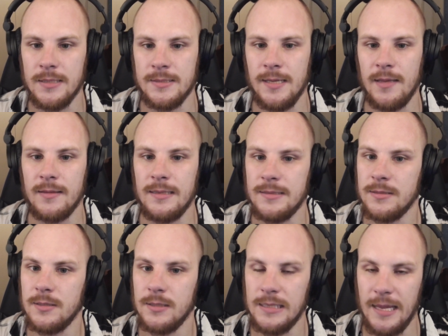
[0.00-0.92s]
is that
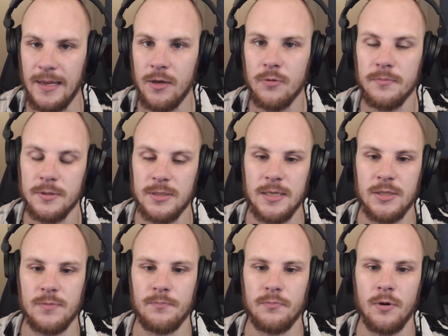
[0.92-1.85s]
this delay
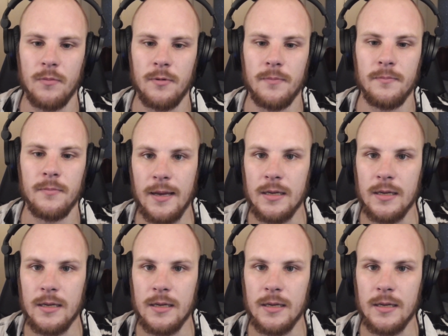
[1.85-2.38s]
compensation problem,